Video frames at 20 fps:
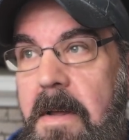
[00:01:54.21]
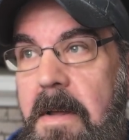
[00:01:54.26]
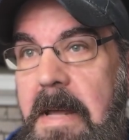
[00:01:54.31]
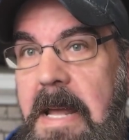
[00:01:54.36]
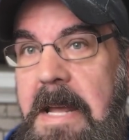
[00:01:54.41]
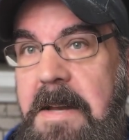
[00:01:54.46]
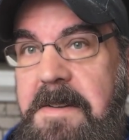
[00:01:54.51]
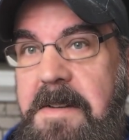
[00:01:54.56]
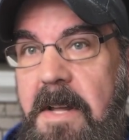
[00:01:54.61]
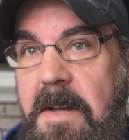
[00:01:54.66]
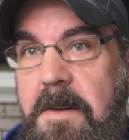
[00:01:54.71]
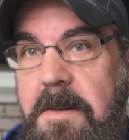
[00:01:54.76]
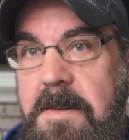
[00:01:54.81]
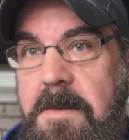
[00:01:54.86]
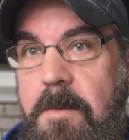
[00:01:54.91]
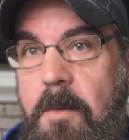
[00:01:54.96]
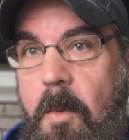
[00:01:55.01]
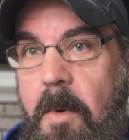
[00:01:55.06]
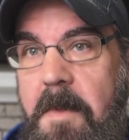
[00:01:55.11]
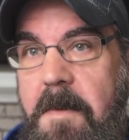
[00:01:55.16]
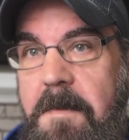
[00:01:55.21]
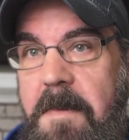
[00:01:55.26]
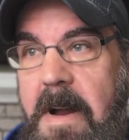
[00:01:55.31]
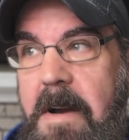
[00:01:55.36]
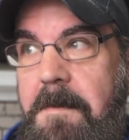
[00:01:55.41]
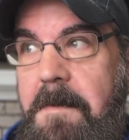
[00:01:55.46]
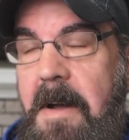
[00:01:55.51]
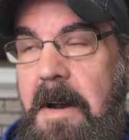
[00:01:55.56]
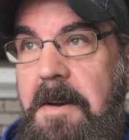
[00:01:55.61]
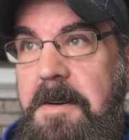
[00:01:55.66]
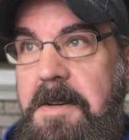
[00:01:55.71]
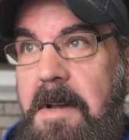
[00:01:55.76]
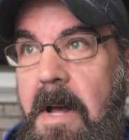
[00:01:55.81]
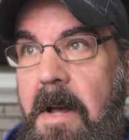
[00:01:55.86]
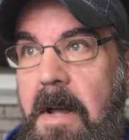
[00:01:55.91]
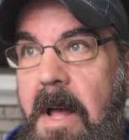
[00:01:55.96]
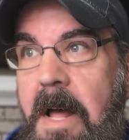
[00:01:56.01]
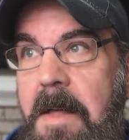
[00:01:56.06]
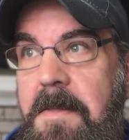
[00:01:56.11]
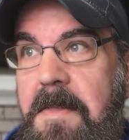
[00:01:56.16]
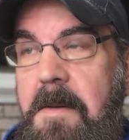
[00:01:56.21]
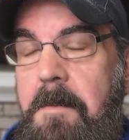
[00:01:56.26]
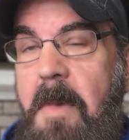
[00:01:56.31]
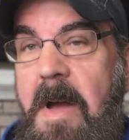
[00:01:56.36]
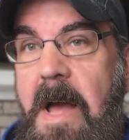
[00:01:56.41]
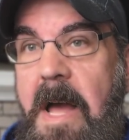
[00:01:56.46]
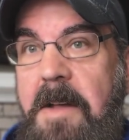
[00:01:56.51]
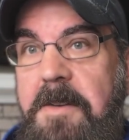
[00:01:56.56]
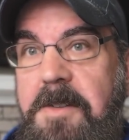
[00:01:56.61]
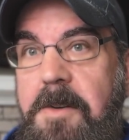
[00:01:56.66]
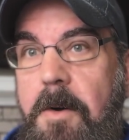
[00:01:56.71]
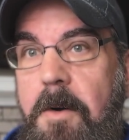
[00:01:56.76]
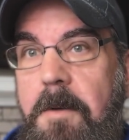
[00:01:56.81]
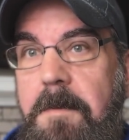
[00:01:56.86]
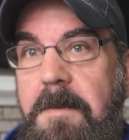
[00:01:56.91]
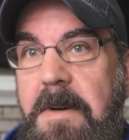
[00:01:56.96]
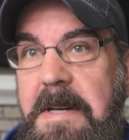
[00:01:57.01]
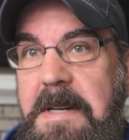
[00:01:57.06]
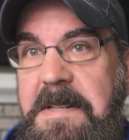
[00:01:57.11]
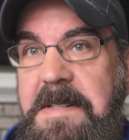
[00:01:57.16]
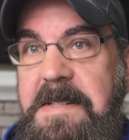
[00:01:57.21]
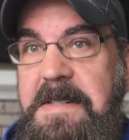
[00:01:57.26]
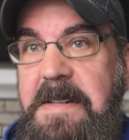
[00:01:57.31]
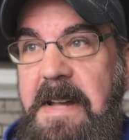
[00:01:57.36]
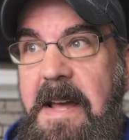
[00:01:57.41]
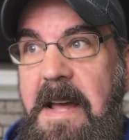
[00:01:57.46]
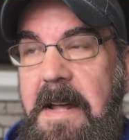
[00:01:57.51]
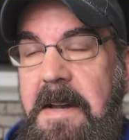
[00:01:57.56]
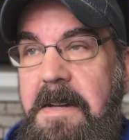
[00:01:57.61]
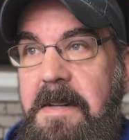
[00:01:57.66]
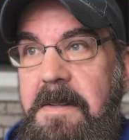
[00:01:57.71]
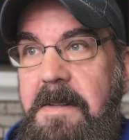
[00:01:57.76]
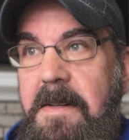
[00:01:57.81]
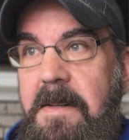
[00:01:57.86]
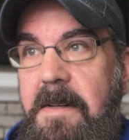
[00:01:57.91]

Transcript: He tells one of the firefighters, I think my ex-girlfriend is dead.